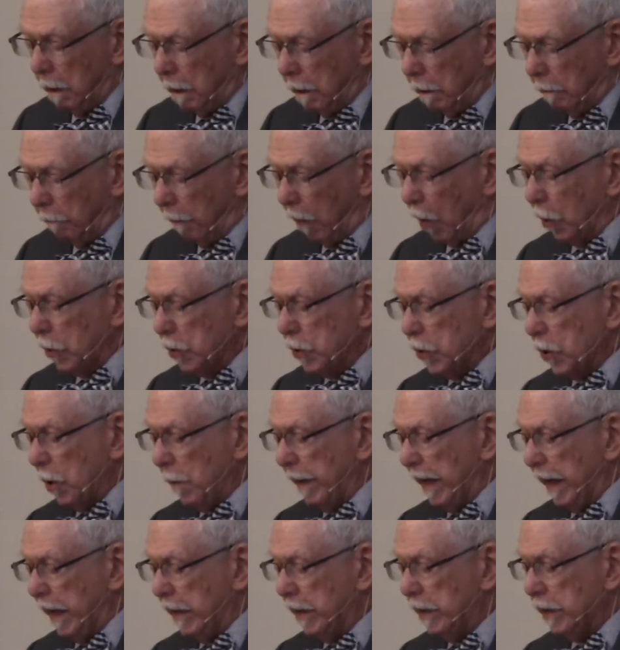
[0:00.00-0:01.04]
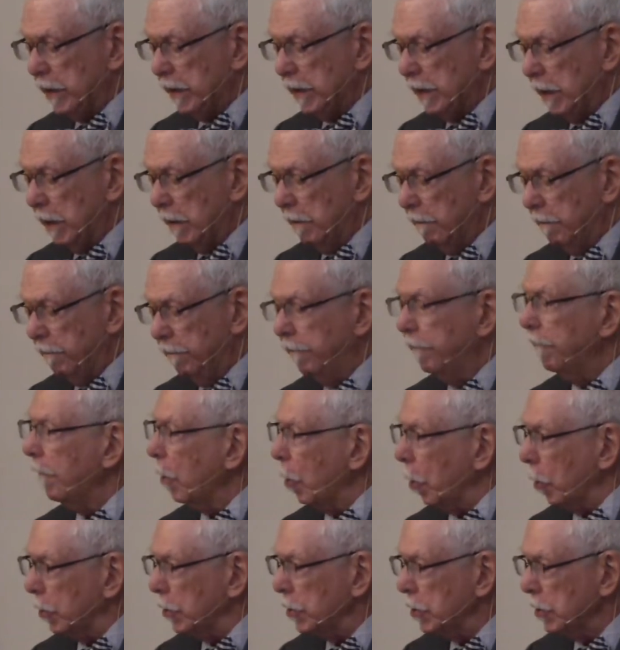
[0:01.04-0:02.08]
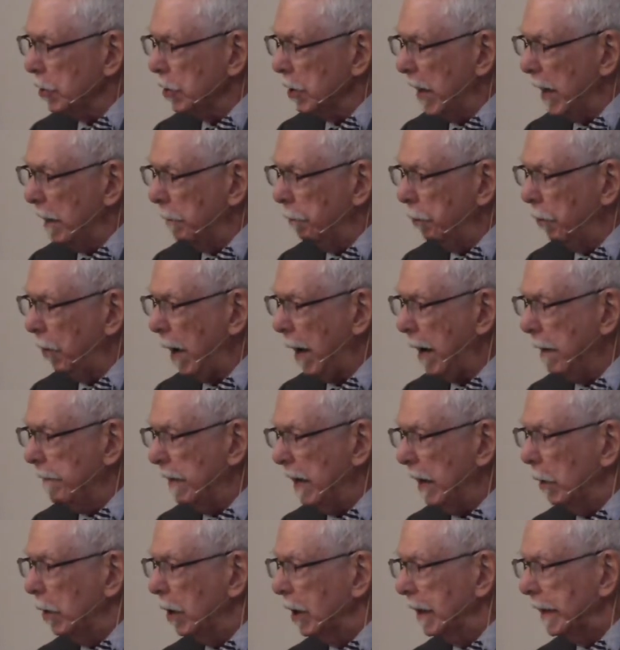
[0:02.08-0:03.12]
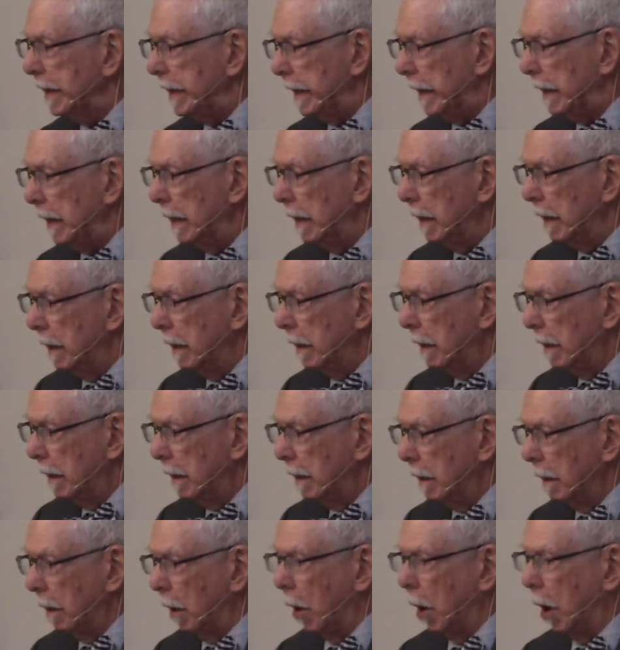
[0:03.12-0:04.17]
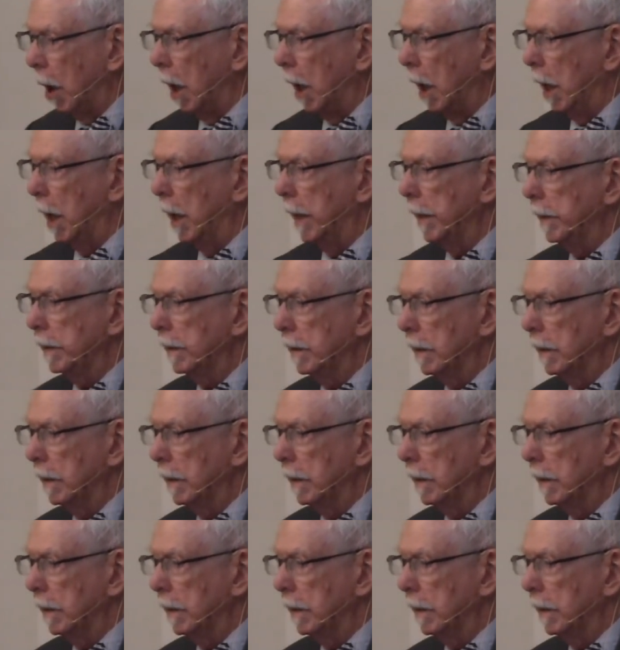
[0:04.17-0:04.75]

Most are based first and primarily on